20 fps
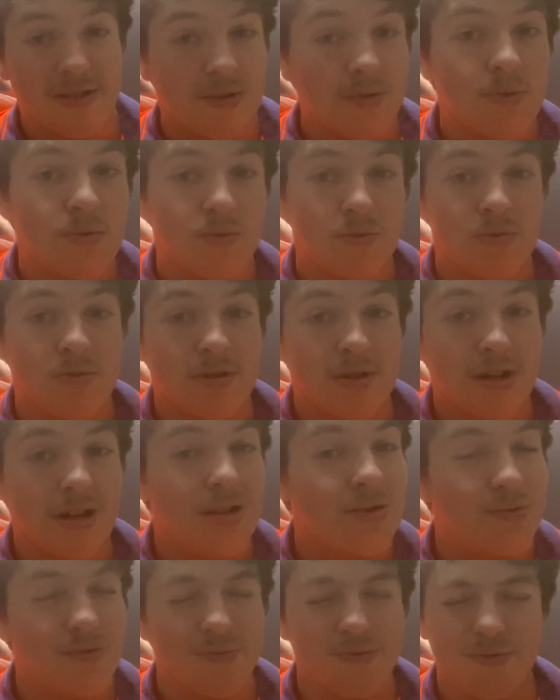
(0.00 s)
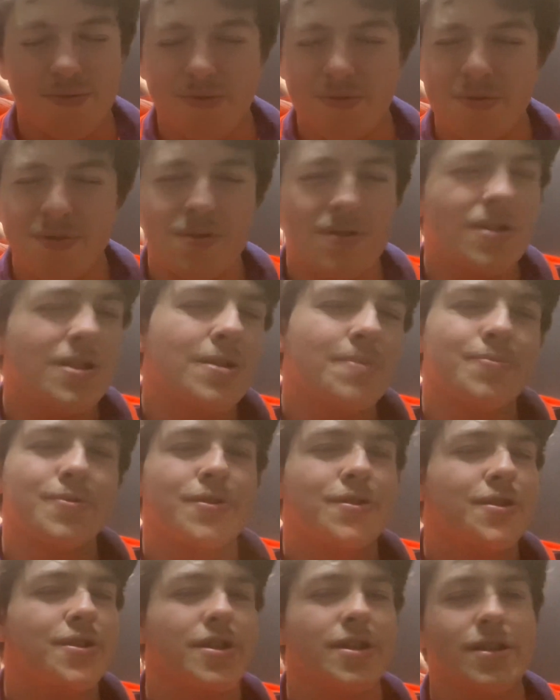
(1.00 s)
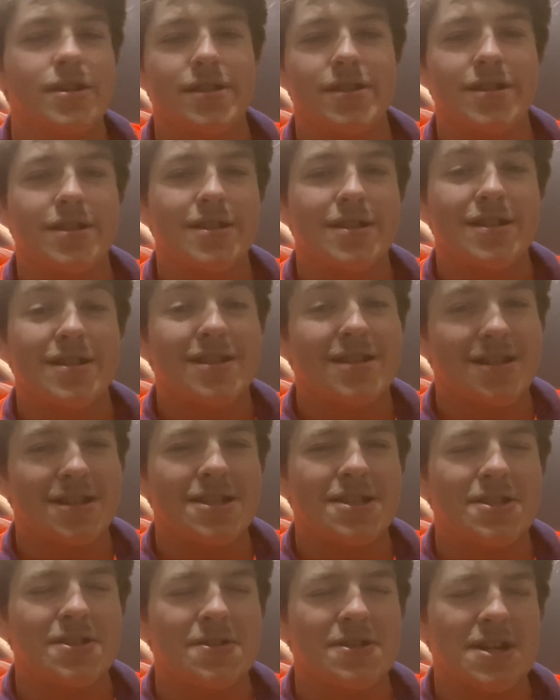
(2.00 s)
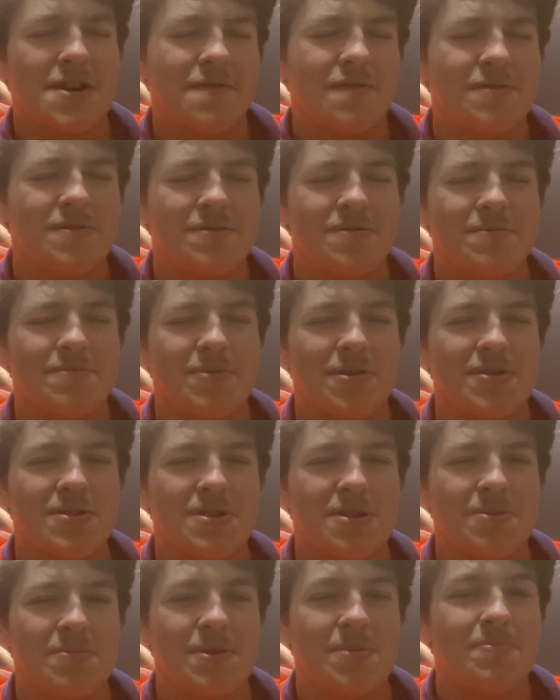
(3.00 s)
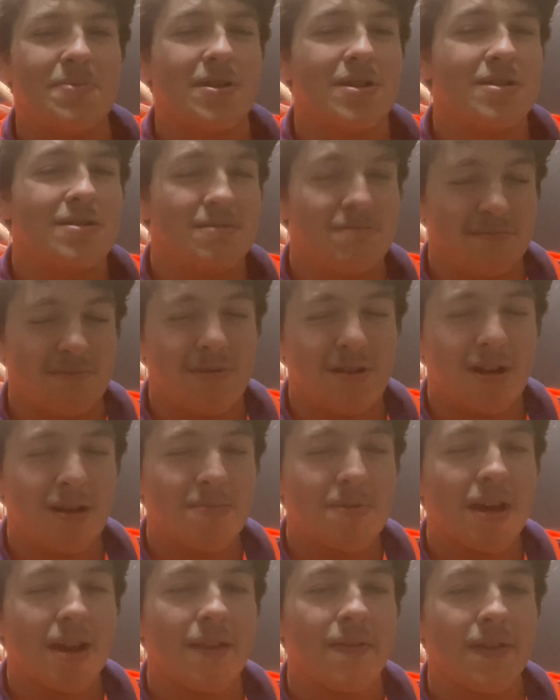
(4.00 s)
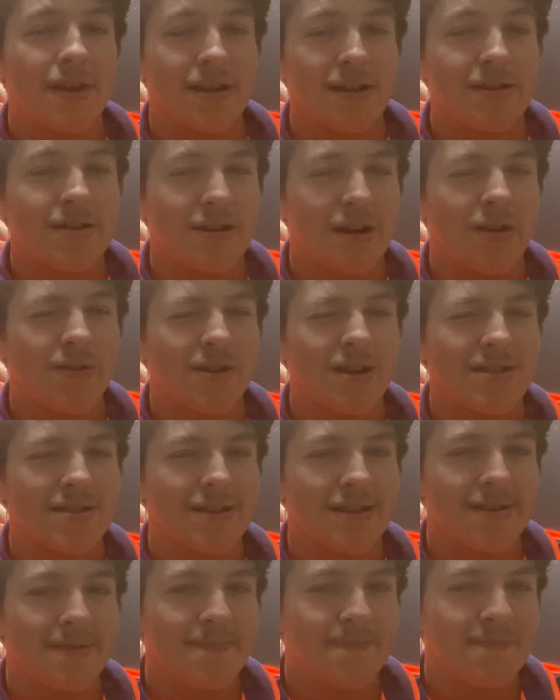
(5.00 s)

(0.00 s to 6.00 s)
at all. Really appreciate it. I know I haven't posted a bit, but I'm getting there. I'll get there.